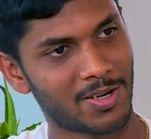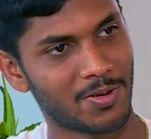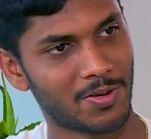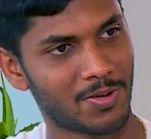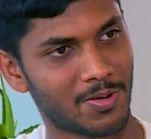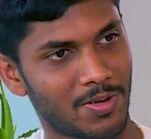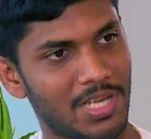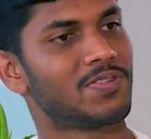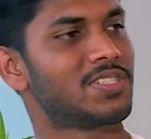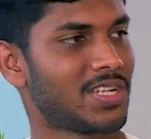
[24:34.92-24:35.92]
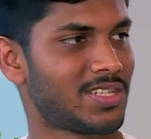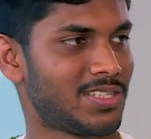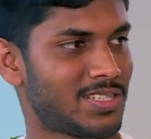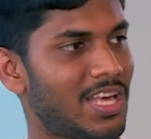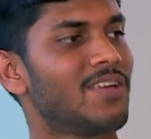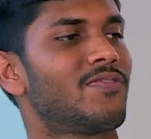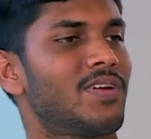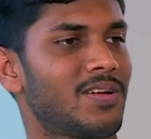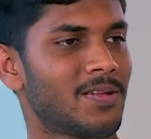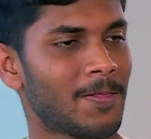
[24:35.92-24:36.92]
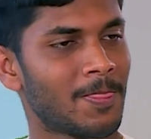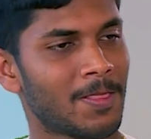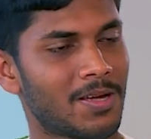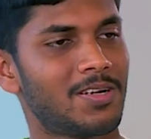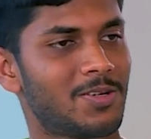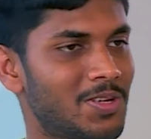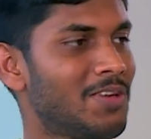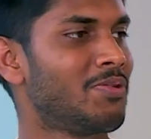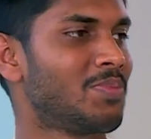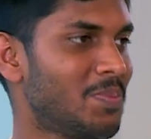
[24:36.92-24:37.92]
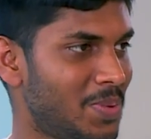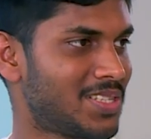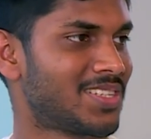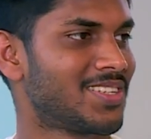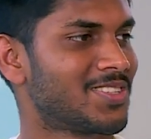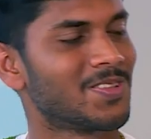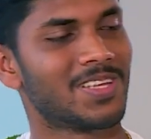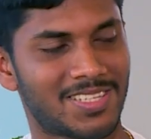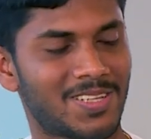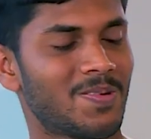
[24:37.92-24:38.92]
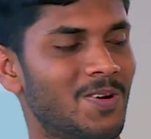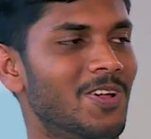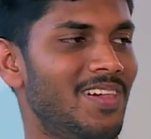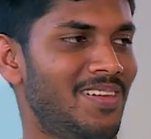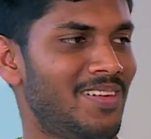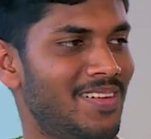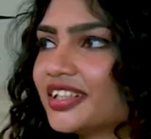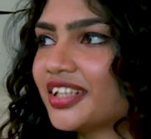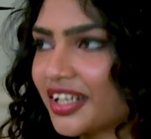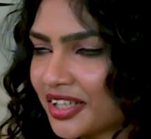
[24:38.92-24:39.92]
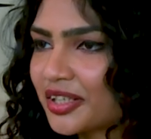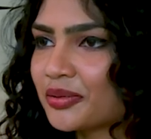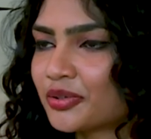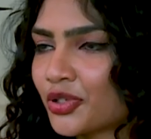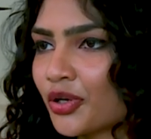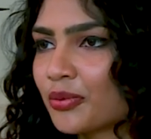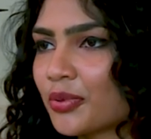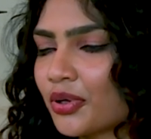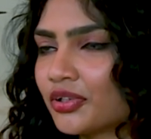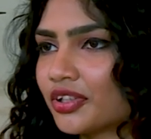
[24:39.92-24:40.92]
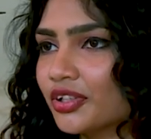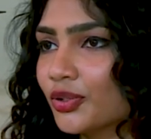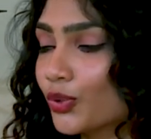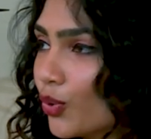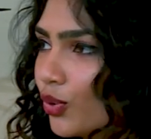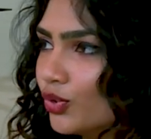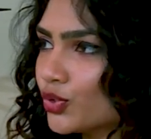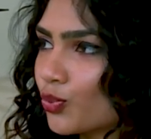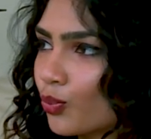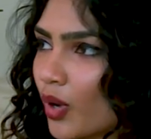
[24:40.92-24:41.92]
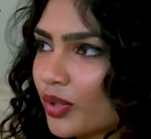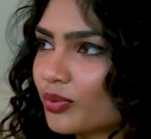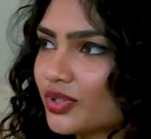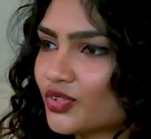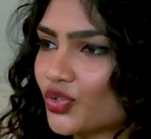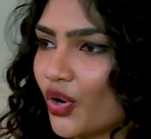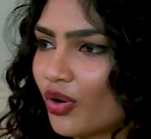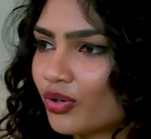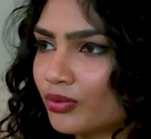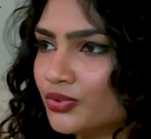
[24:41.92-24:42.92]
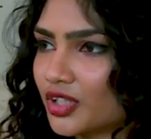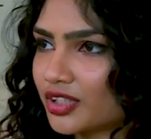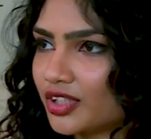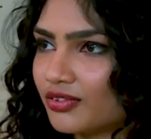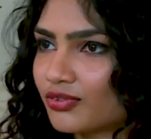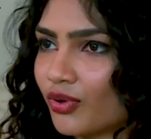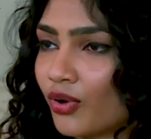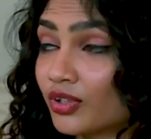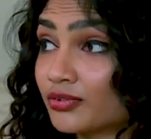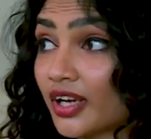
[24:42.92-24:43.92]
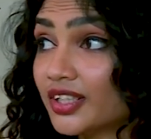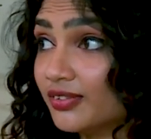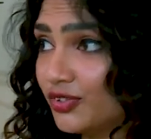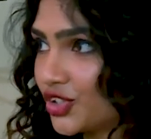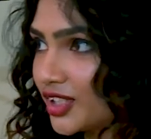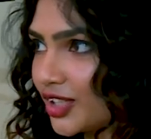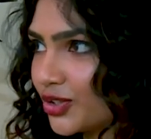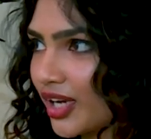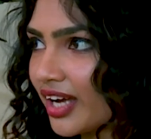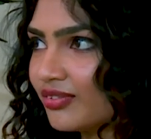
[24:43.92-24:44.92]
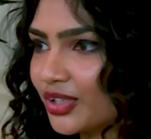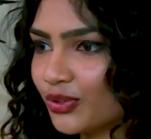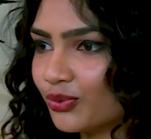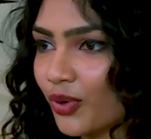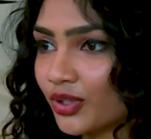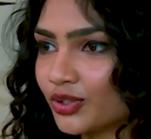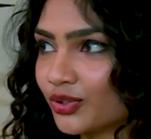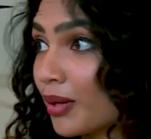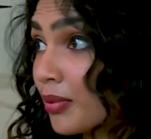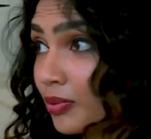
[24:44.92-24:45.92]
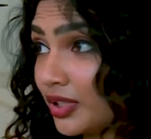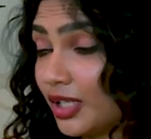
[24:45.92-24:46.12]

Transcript: to efficientize his life and to give him the best. So that's our goal. Talking about goals, what was your objective or the final vision that you have when you wanted to come up with